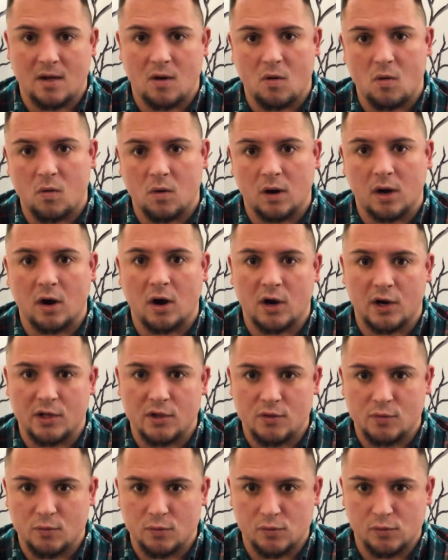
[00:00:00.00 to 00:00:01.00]
or are
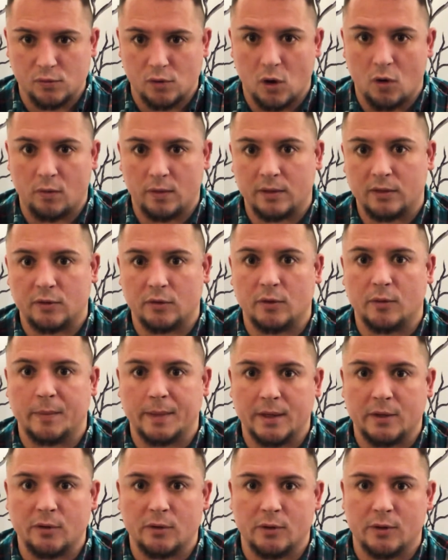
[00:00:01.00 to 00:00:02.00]
you going through a
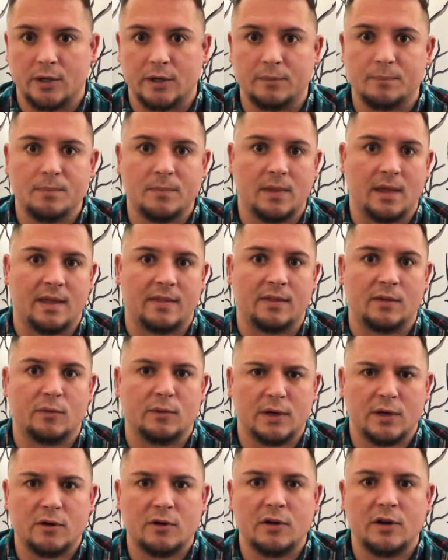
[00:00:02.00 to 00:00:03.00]
recruiter. And the
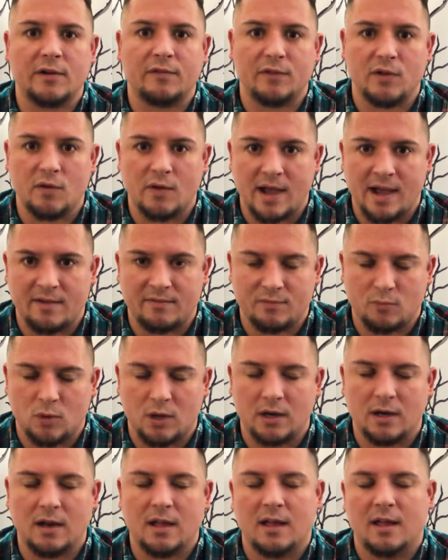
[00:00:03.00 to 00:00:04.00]
recruiter, if you have
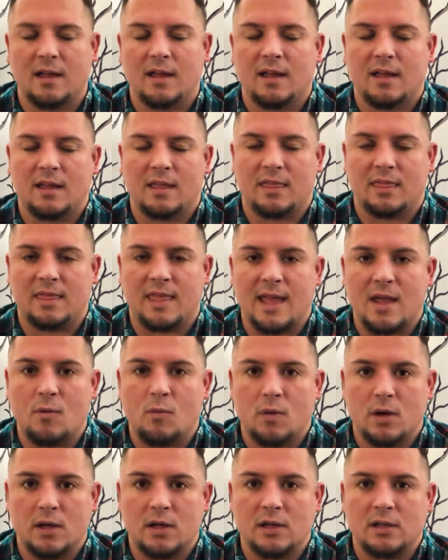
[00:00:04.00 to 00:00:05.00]
one, they
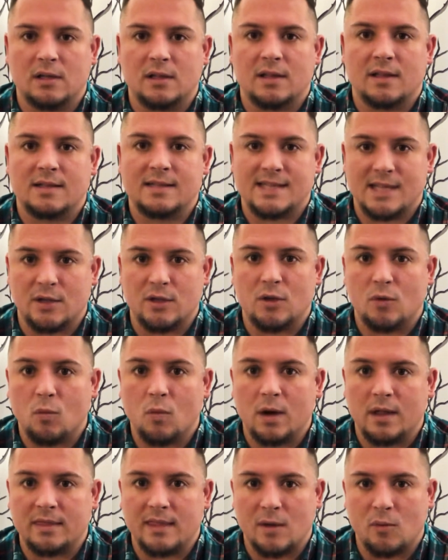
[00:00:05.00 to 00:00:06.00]
will tell you
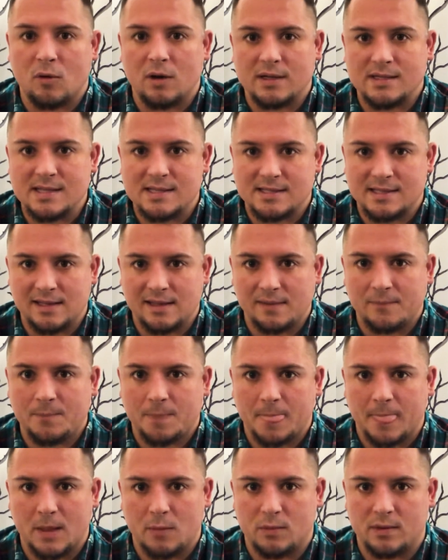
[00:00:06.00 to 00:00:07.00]
what they want to see
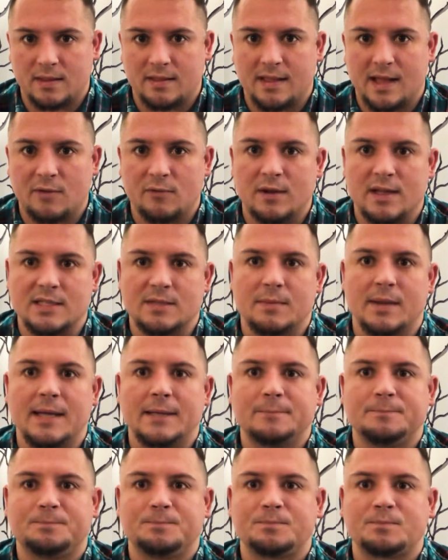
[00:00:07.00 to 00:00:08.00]
within that resume.
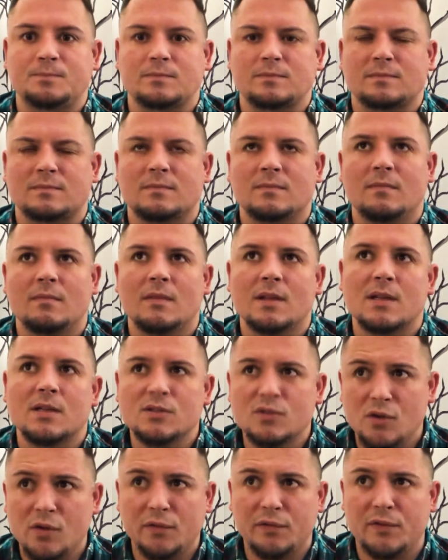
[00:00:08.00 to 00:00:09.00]

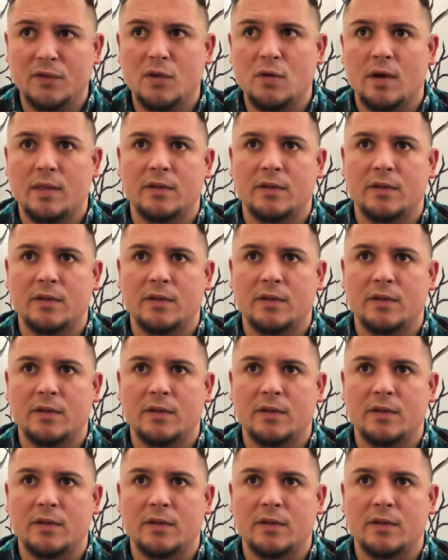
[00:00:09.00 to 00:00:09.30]
So a few